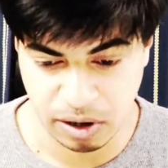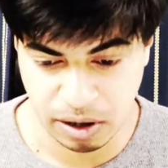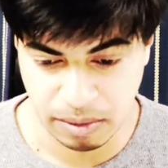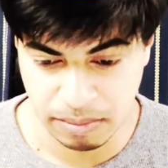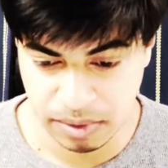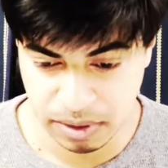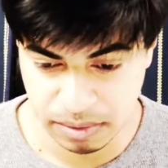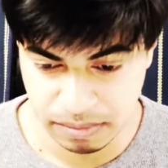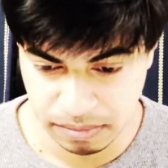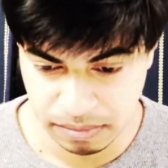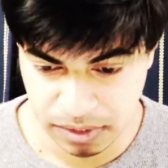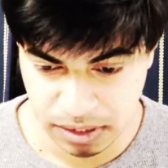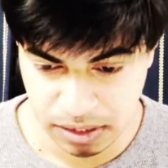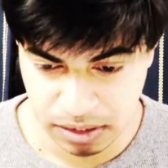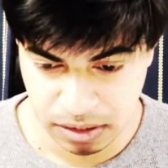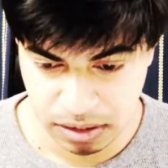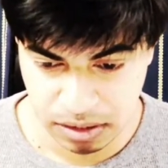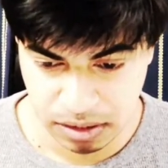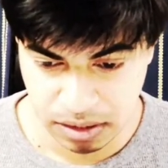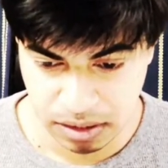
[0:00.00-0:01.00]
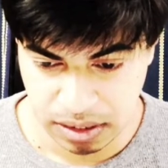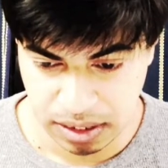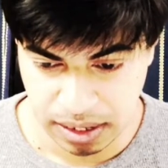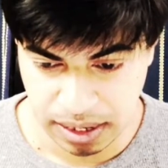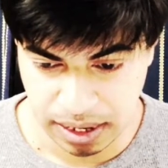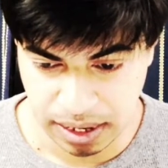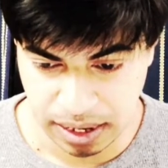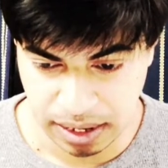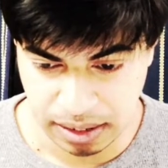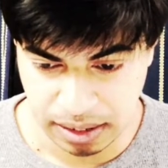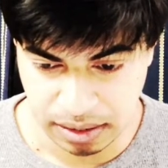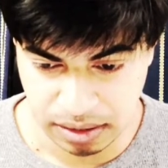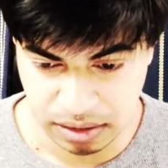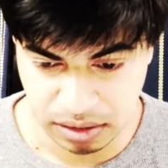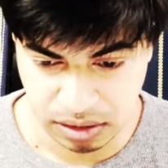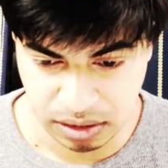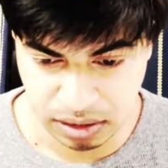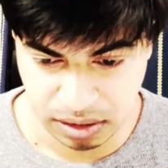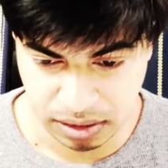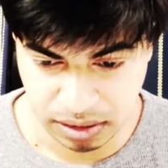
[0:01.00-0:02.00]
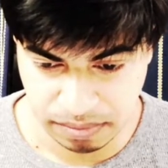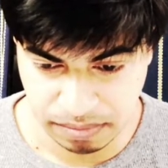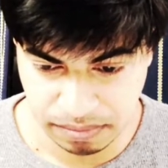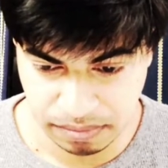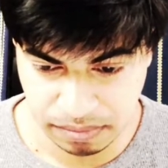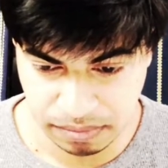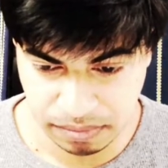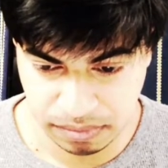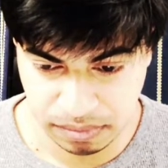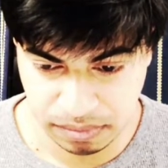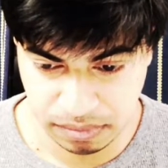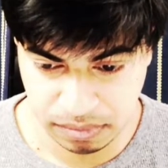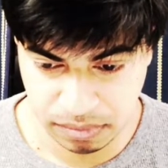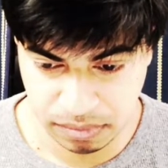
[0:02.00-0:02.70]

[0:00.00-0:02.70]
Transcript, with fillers: bob and um,